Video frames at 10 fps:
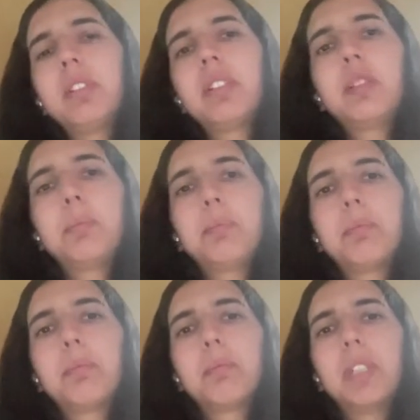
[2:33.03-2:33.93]
and this
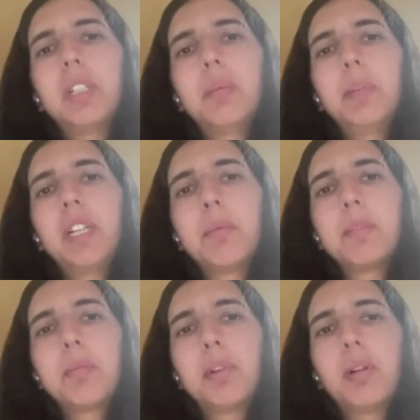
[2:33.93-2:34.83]

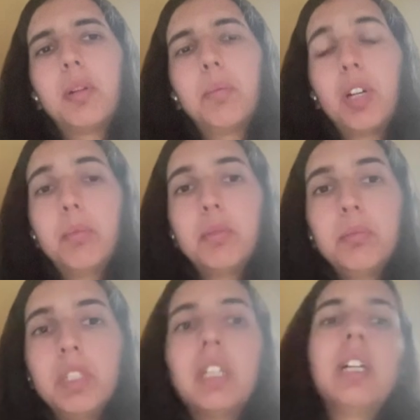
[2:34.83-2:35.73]
becomes a problem.